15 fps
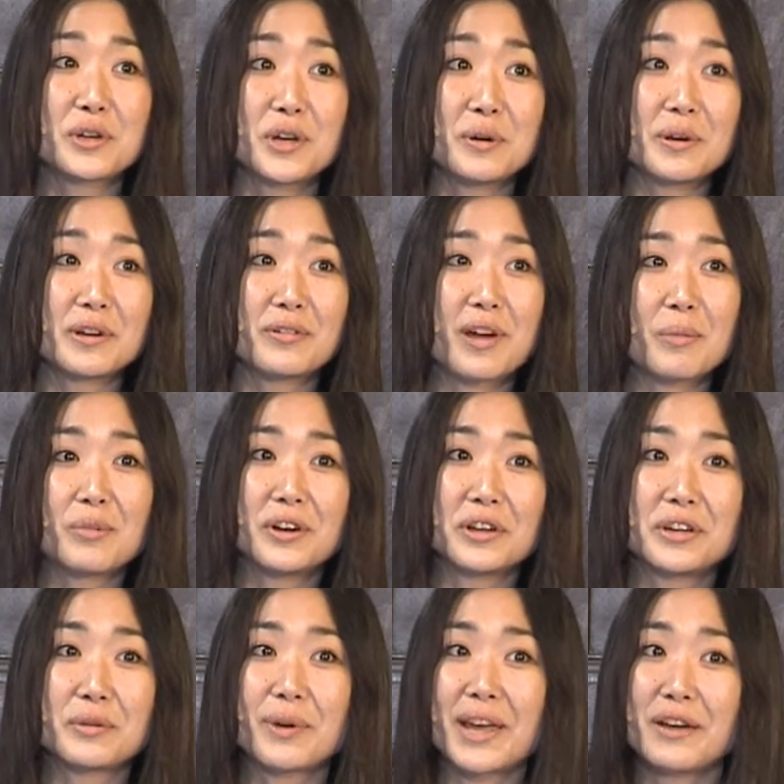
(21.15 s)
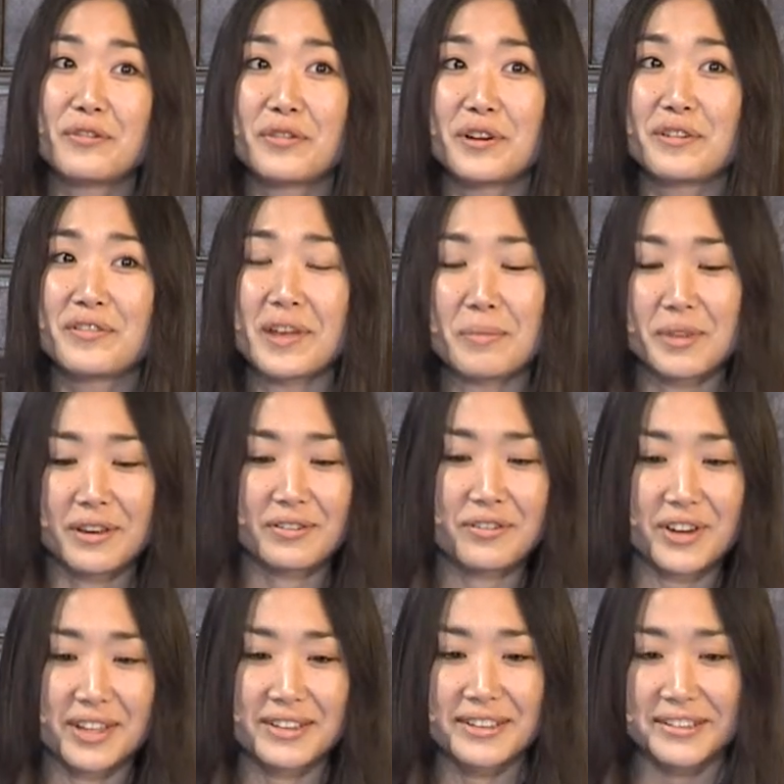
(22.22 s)
go and grab one on your way out for your family and
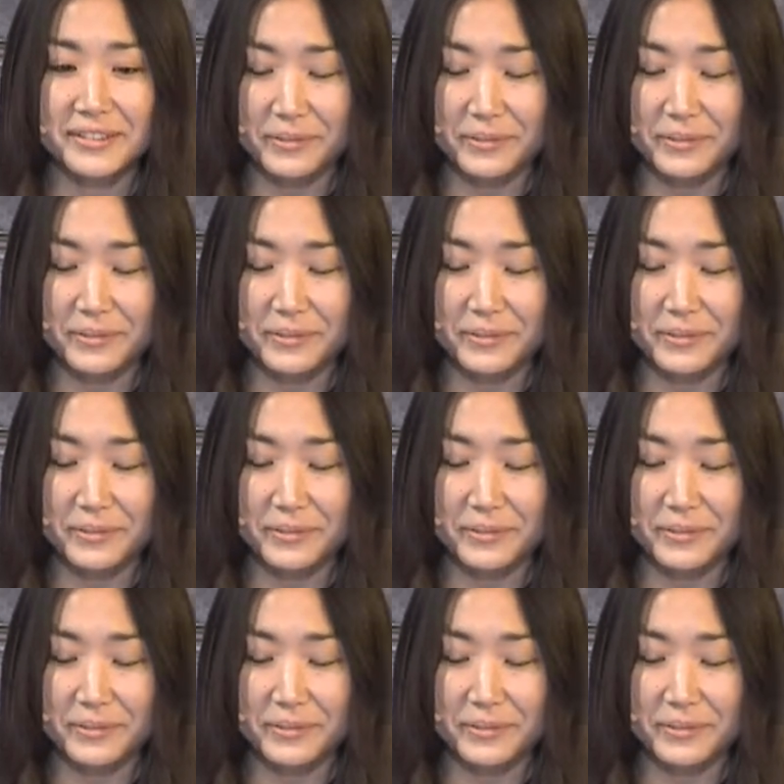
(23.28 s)
friends.